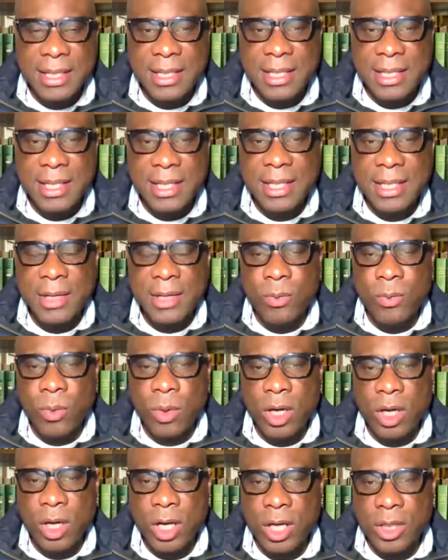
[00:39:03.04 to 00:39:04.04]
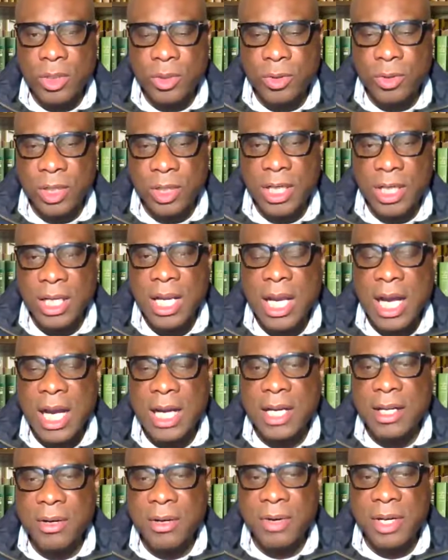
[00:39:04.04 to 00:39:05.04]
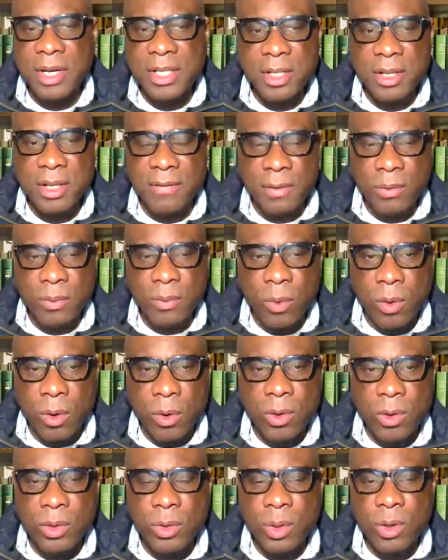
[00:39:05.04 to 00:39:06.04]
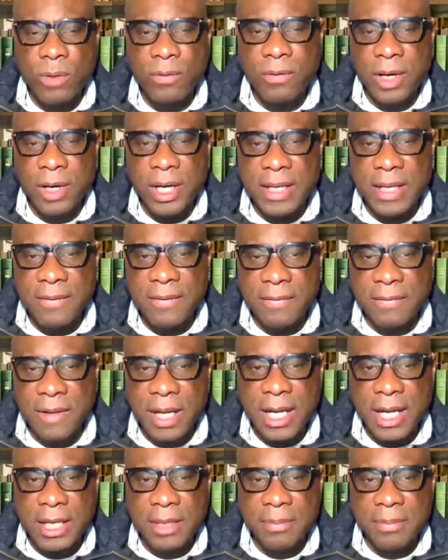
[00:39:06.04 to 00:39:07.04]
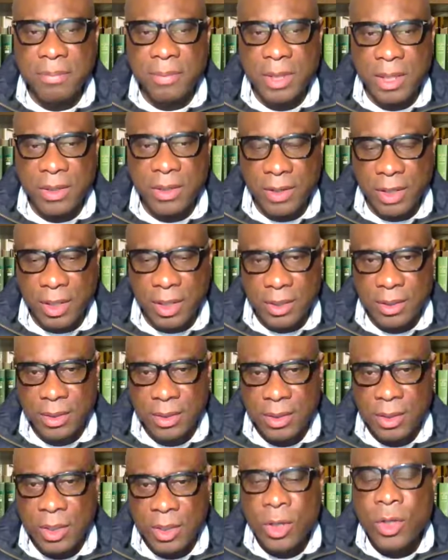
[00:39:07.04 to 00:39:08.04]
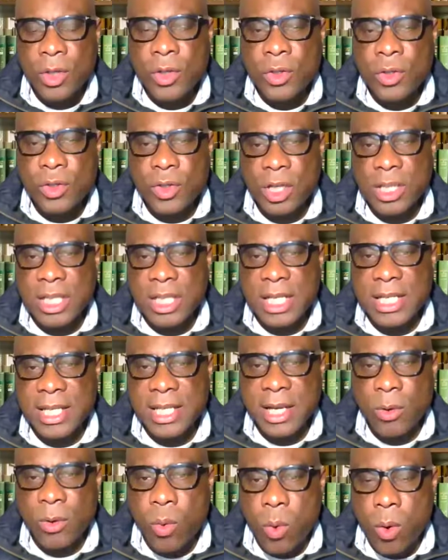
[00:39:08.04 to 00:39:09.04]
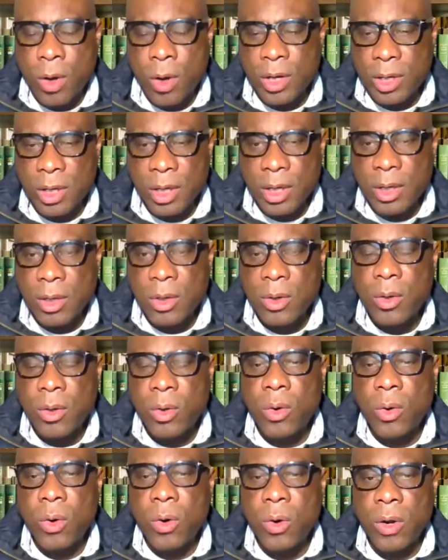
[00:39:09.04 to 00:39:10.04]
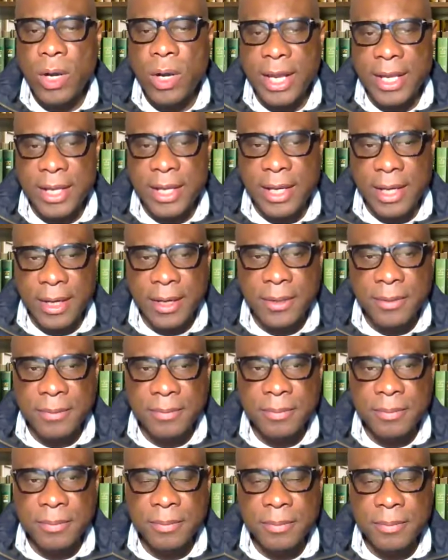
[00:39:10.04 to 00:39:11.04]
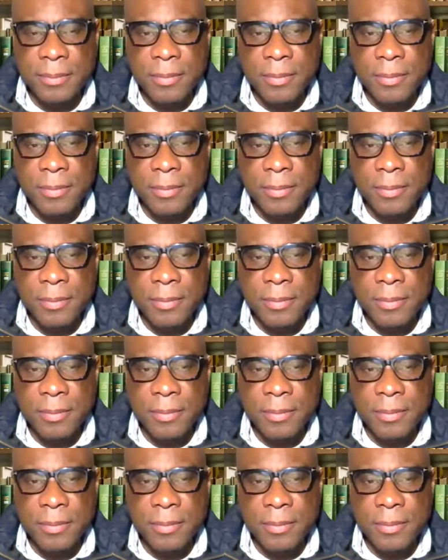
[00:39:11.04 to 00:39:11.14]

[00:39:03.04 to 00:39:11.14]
entities in one country and the rest of the world over a defined period, such as a quarter or a year.